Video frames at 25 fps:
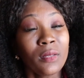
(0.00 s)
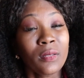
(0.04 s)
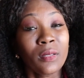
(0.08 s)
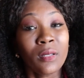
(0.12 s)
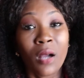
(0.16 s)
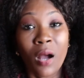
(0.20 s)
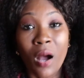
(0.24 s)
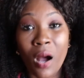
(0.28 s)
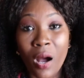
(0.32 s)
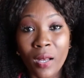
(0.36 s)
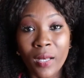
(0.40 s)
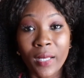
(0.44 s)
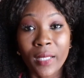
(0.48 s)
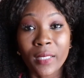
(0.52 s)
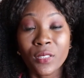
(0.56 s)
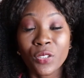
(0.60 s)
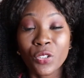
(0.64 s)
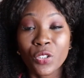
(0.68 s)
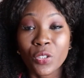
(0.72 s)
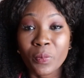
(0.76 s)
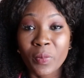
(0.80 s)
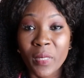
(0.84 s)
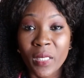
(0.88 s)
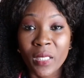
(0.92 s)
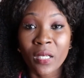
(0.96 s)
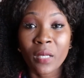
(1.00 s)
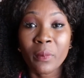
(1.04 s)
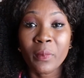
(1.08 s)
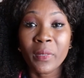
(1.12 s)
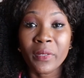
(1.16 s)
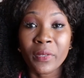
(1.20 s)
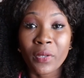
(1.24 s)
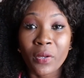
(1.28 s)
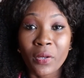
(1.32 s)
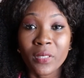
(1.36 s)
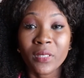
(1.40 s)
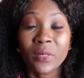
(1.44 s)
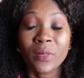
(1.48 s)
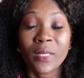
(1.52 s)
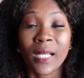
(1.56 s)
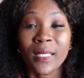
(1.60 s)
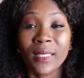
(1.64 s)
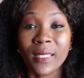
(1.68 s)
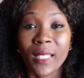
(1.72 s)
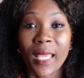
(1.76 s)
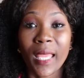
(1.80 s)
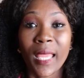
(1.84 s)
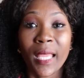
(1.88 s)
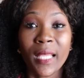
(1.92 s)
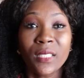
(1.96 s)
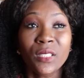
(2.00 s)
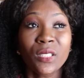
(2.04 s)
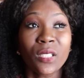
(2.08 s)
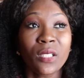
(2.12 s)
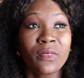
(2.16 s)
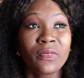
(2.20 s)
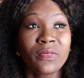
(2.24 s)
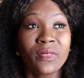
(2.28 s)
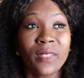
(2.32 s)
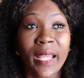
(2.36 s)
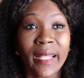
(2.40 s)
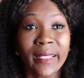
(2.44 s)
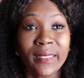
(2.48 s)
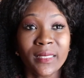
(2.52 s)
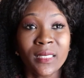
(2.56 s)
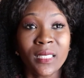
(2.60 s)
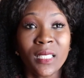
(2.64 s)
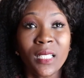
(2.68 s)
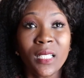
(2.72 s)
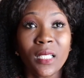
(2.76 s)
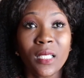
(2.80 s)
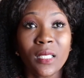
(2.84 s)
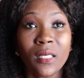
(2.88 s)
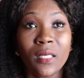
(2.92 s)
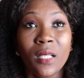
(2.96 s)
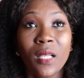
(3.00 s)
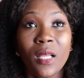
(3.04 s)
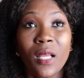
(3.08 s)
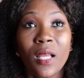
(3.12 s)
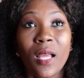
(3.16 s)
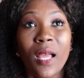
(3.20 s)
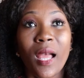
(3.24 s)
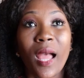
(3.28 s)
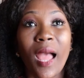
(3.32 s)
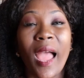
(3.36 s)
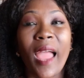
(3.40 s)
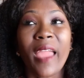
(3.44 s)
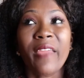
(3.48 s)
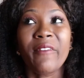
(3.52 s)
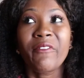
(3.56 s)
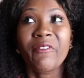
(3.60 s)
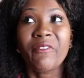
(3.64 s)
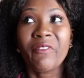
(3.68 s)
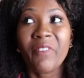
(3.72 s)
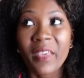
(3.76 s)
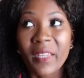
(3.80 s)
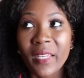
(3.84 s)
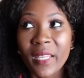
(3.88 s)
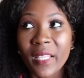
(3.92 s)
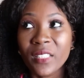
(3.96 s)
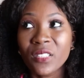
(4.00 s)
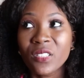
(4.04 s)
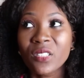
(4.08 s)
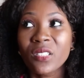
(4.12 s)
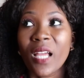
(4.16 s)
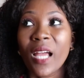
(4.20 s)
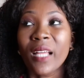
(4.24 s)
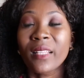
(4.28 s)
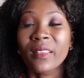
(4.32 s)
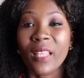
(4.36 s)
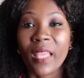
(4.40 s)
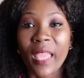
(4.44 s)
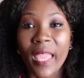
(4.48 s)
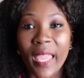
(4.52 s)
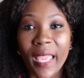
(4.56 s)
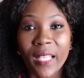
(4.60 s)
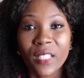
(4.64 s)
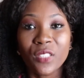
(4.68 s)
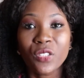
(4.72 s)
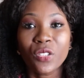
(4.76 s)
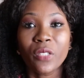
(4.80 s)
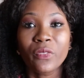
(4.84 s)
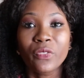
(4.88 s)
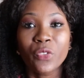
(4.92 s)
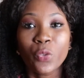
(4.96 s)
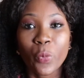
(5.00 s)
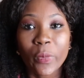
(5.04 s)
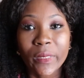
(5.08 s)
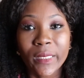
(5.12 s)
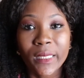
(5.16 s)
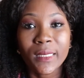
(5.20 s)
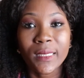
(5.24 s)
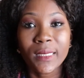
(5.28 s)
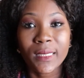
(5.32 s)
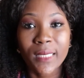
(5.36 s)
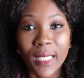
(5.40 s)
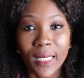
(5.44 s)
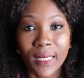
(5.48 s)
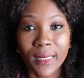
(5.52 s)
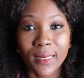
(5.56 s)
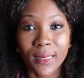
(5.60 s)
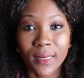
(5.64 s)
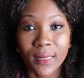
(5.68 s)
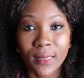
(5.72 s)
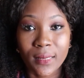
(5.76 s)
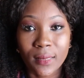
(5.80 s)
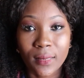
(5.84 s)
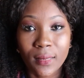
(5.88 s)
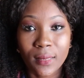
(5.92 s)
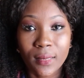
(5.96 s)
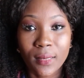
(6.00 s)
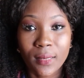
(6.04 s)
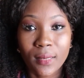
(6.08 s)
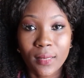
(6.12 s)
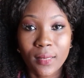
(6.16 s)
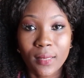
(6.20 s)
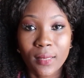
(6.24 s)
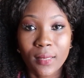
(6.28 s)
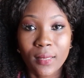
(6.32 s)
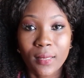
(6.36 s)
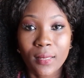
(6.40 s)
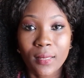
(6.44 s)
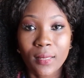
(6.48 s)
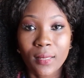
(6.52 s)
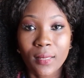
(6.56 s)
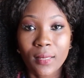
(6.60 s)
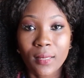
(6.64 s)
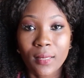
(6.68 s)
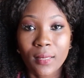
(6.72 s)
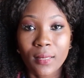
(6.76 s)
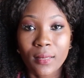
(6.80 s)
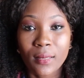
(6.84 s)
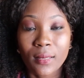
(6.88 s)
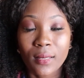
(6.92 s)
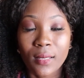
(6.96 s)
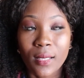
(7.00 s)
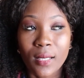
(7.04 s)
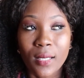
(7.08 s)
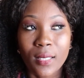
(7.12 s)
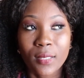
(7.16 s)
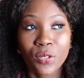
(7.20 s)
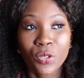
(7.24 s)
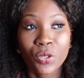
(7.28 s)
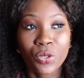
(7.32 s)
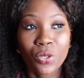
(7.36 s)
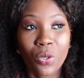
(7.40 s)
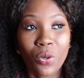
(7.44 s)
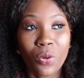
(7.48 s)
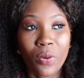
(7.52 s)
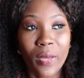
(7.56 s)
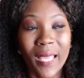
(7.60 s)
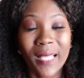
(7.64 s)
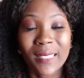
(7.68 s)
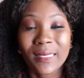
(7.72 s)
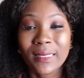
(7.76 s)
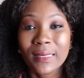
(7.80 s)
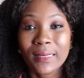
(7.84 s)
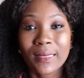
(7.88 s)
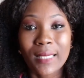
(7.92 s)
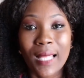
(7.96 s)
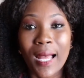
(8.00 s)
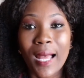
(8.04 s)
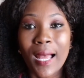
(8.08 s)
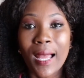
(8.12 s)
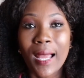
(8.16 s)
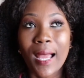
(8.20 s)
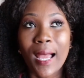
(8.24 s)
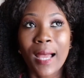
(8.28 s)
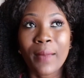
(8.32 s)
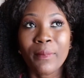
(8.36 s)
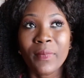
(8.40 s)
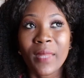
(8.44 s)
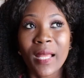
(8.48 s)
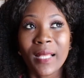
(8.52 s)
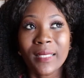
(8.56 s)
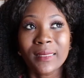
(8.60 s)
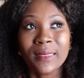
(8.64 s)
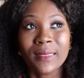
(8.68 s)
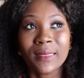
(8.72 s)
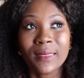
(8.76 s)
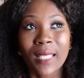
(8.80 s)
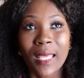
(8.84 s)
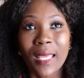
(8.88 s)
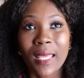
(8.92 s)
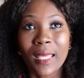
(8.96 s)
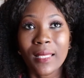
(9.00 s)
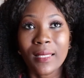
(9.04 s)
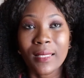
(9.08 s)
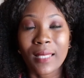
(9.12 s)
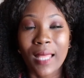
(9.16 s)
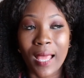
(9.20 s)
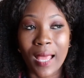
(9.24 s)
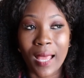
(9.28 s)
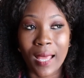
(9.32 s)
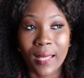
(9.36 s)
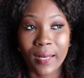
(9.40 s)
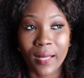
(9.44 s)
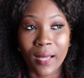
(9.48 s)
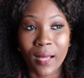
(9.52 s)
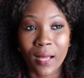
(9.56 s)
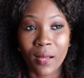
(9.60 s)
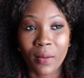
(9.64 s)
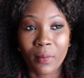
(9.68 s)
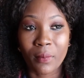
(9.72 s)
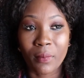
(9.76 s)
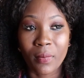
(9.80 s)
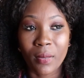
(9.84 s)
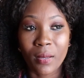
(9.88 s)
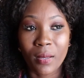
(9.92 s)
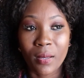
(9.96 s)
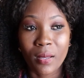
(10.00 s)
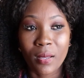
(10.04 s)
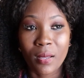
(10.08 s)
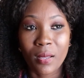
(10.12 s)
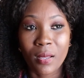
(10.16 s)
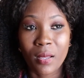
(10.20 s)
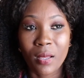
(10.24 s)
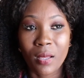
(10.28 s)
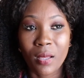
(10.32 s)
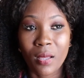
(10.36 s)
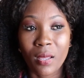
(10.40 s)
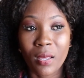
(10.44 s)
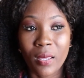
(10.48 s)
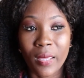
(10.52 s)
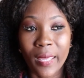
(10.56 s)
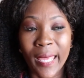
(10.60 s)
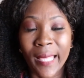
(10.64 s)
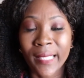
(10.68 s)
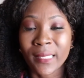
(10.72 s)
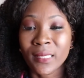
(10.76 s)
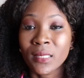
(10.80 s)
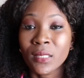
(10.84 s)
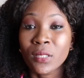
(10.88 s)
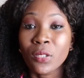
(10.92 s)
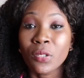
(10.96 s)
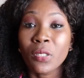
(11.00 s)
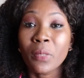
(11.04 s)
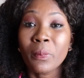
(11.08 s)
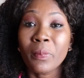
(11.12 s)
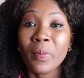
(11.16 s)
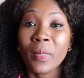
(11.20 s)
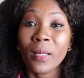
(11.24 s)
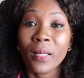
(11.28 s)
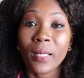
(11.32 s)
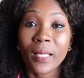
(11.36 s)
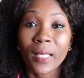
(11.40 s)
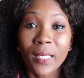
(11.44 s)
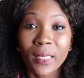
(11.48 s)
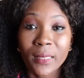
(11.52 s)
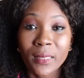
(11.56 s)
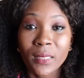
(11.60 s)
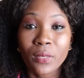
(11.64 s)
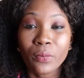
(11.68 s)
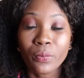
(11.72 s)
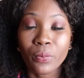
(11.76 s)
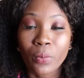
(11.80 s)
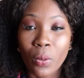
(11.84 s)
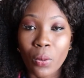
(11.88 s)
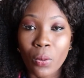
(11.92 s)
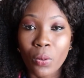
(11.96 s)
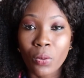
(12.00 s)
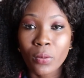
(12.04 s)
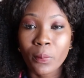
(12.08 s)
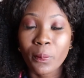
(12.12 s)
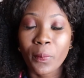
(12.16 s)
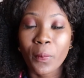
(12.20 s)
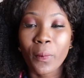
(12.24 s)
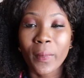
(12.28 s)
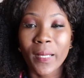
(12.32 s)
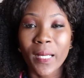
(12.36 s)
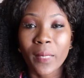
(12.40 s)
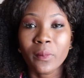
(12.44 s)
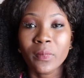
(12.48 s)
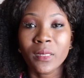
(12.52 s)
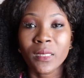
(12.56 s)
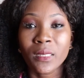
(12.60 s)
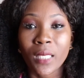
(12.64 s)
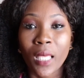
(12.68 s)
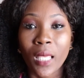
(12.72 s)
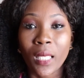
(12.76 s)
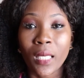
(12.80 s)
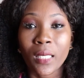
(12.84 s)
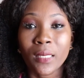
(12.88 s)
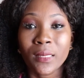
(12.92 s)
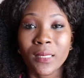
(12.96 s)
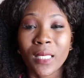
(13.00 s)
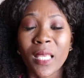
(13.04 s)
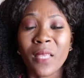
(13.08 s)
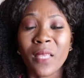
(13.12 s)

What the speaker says: college to become a nurse at the age of 19. I finished at the age of 26. So I'm not saying that it's gonna be an easy road, but what I'm saying is